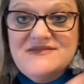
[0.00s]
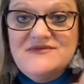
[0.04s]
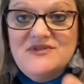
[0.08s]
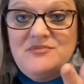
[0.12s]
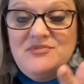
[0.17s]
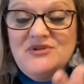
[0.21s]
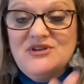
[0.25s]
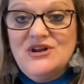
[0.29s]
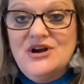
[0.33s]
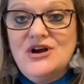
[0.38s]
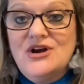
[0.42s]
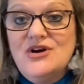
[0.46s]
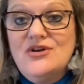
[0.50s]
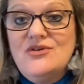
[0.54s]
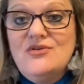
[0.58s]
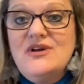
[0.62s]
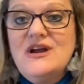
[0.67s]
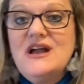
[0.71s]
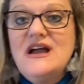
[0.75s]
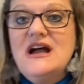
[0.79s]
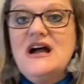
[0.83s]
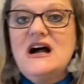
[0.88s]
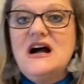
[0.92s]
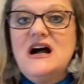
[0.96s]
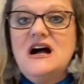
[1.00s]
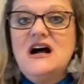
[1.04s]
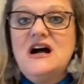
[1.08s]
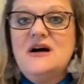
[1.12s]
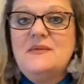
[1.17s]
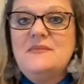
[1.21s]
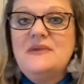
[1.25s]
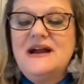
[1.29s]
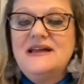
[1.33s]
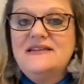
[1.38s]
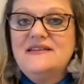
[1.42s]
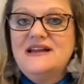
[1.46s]
it below.
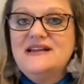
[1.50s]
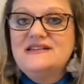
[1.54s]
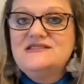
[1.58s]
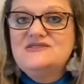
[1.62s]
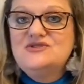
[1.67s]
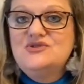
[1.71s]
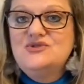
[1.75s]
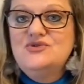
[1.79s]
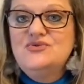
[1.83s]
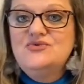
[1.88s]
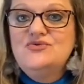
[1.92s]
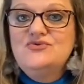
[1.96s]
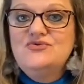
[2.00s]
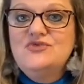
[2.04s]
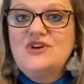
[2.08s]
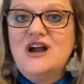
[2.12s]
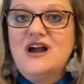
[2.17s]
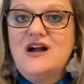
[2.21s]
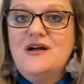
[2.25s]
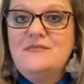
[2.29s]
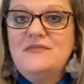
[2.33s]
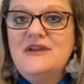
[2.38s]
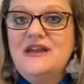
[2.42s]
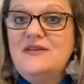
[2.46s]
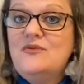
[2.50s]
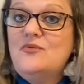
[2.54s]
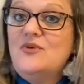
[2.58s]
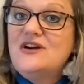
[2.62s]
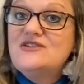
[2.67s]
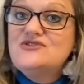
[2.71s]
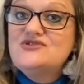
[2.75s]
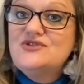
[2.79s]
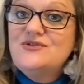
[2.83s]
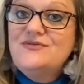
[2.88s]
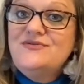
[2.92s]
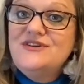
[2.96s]
I'd like to come and
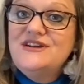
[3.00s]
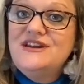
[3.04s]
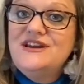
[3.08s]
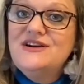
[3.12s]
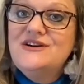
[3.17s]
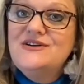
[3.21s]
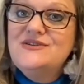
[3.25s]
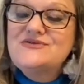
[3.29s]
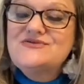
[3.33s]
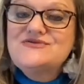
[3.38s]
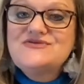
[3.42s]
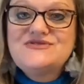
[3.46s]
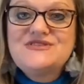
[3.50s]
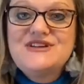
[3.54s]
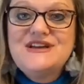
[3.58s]
watch your videos.